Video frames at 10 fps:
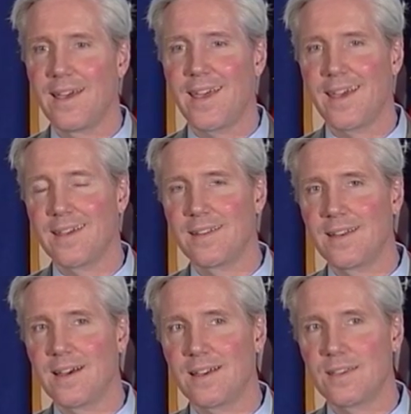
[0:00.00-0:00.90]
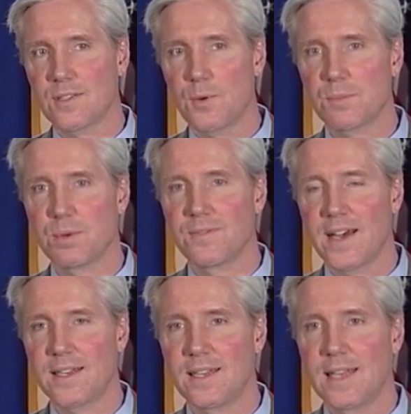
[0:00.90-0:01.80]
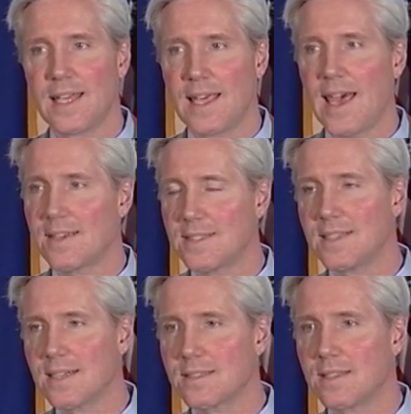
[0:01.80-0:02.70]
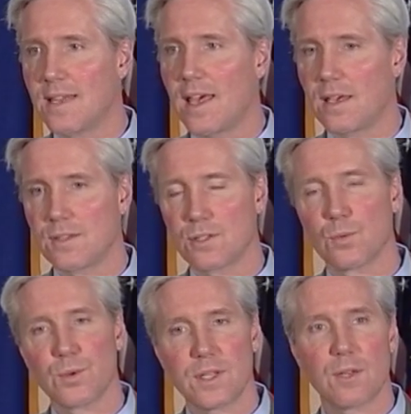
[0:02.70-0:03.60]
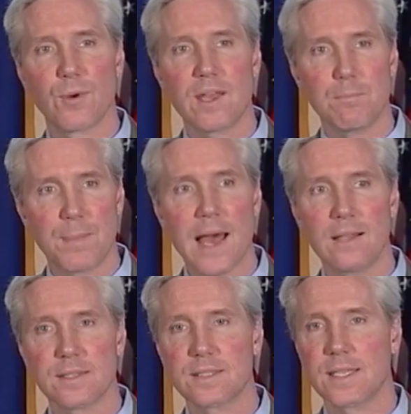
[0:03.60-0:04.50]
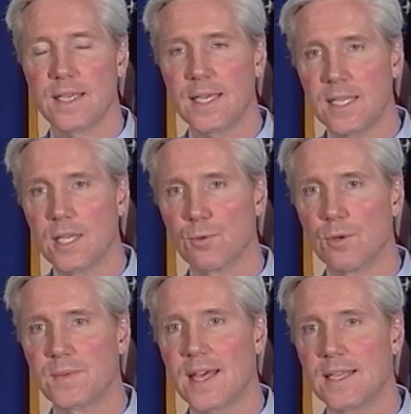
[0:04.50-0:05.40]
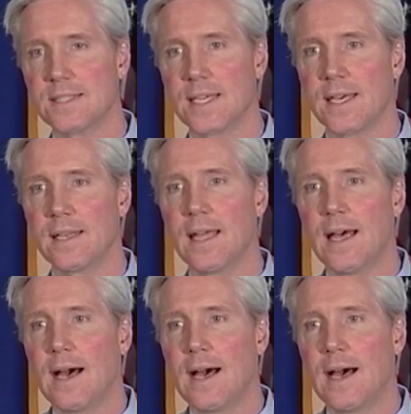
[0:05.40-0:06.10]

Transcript: And he's always provided, as he does today, just a really great balance to any group that he's in.